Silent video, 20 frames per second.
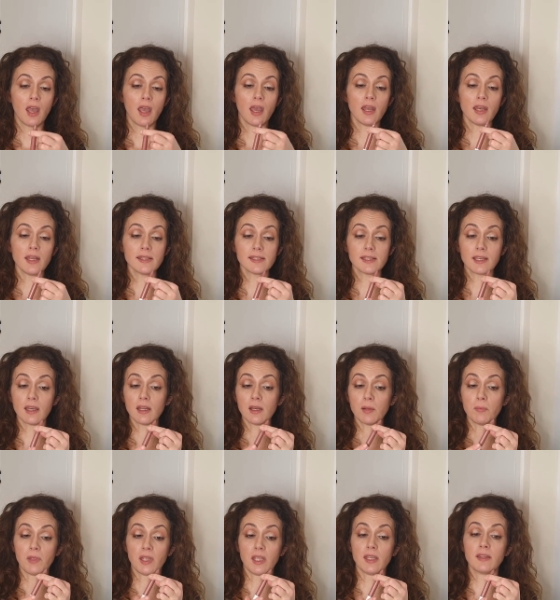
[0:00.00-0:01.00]
And it's
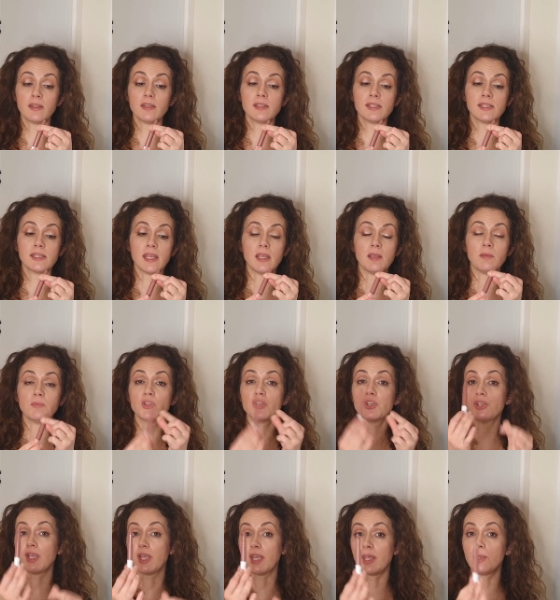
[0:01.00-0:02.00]
gonna make the same
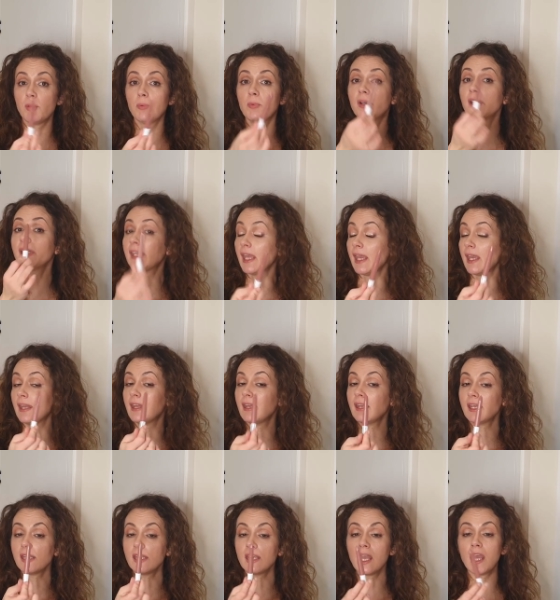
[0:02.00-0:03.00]
shape again
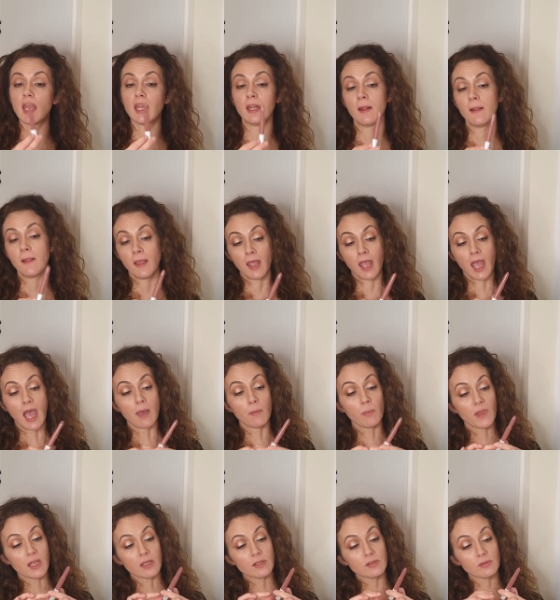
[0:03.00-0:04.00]
and again. I'm
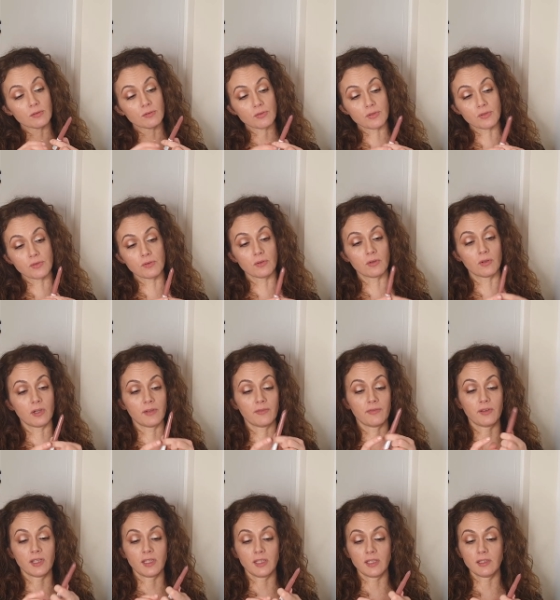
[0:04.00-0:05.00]
not so sure,
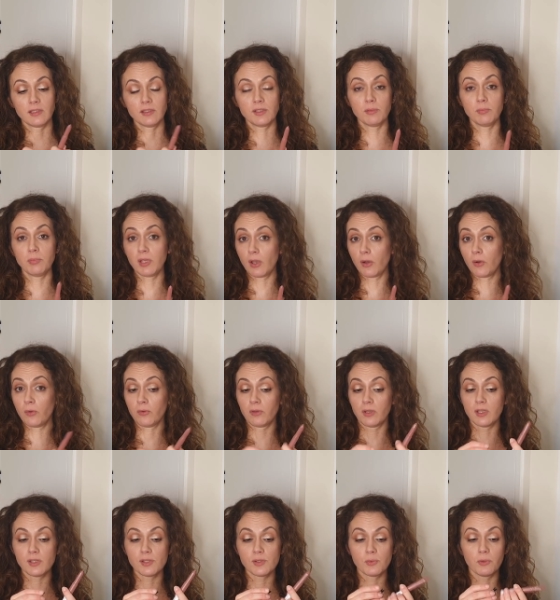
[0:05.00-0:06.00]
if I need to be
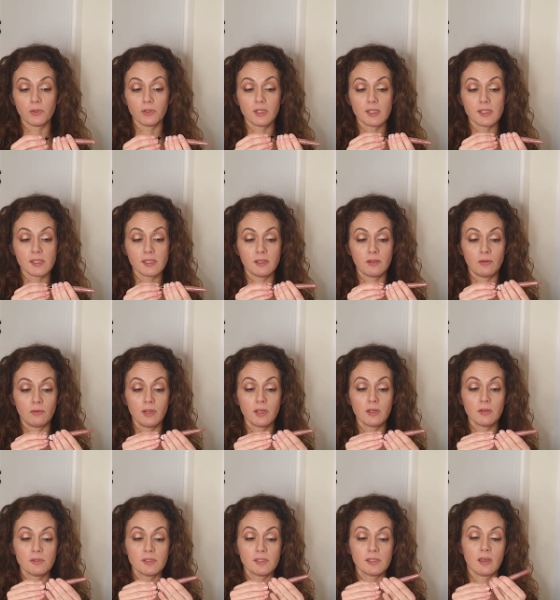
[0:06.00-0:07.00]
honest, what is the
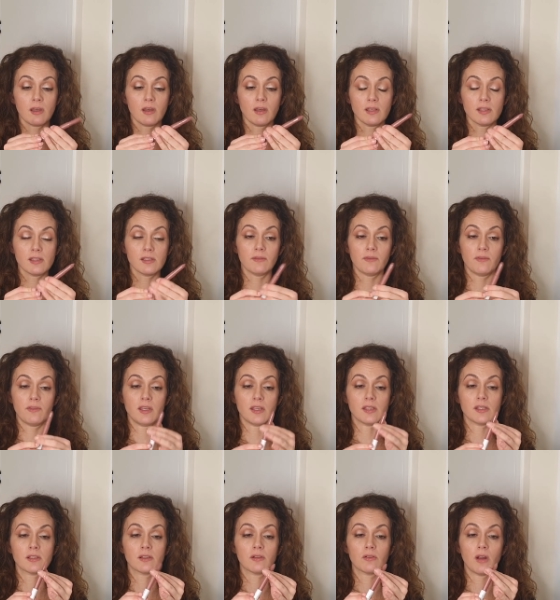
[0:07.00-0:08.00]
real size of
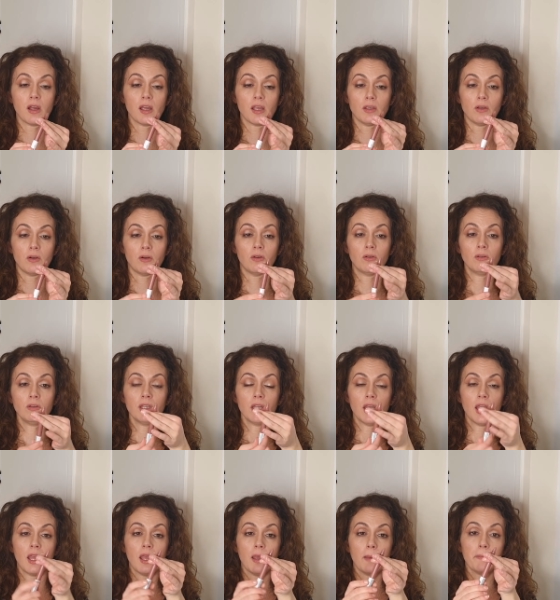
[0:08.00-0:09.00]
this crayon.
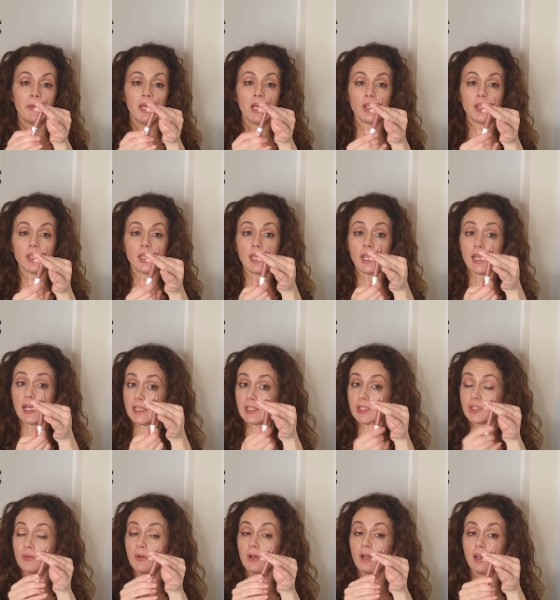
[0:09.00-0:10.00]
But okay,
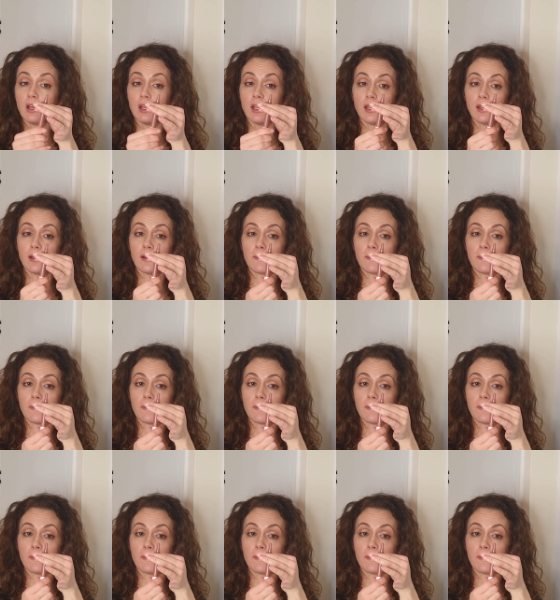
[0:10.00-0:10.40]
let's try.